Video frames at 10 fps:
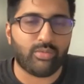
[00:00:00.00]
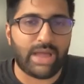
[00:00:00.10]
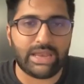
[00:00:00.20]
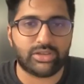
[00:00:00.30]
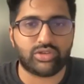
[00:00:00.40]

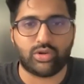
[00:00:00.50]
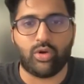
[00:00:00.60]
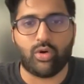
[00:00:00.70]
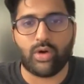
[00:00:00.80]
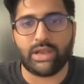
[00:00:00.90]
managed to
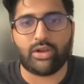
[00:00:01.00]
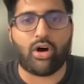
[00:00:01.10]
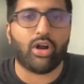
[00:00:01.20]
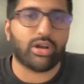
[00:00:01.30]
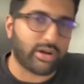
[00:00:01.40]
go and
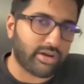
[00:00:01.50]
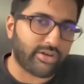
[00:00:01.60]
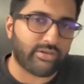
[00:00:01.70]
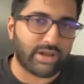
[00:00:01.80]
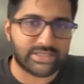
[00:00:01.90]
alter a
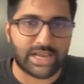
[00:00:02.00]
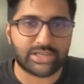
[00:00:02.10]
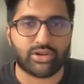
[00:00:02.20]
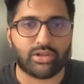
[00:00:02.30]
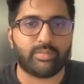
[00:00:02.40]

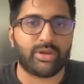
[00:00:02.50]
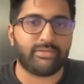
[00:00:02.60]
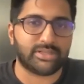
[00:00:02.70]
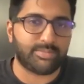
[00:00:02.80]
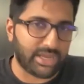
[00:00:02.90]
transaction on the
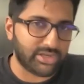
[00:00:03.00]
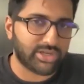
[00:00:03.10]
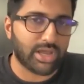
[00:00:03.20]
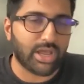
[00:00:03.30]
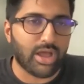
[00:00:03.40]
previous page.
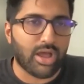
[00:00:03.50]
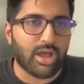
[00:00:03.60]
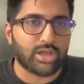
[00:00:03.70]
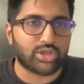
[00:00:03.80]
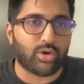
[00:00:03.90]

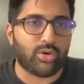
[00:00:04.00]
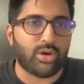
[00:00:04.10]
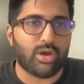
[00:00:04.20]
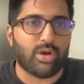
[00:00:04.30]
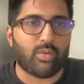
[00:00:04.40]

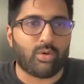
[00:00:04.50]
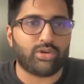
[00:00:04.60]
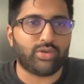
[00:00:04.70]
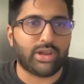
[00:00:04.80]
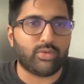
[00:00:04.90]
So what
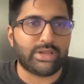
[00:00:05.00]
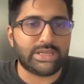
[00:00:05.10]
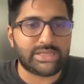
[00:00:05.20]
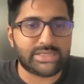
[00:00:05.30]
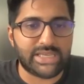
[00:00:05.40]
you can quickly
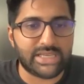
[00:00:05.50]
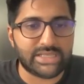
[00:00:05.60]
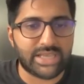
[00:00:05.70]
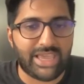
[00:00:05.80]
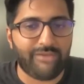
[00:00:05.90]
see
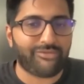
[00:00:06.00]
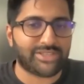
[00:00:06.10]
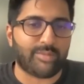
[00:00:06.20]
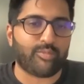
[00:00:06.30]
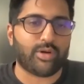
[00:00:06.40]
is if
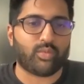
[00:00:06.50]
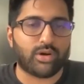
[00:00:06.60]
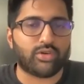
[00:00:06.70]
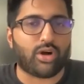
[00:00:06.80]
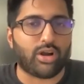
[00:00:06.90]
someone were
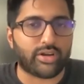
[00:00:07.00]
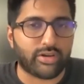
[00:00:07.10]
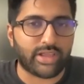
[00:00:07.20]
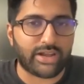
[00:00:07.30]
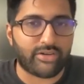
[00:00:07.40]
to alter
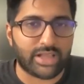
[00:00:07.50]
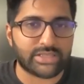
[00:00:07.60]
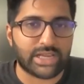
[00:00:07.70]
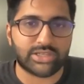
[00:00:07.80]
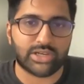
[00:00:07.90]
that
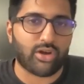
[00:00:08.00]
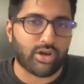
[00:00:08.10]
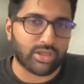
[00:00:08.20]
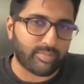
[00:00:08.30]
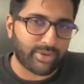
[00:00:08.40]
transaction
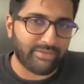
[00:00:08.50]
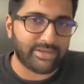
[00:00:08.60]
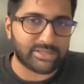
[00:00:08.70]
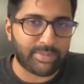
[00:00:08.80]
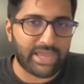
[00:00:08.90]
on the
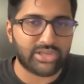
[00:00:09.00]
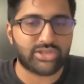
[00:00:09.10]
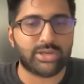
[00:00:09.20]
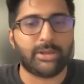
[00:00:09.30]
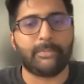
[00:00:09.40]
previous
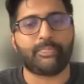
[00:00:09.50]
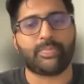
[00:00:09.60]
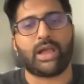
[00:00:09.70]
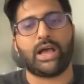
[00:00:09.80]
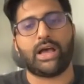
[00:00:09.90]
page,
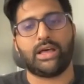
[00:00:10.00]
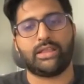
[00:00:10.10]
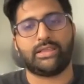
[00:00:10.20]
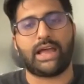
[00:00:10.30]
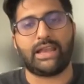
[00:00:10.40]

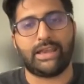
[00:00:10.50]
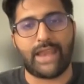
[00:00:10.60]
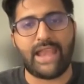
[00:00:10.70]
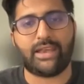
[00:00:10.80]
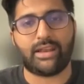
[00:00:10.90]
that
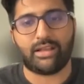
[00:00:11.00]
net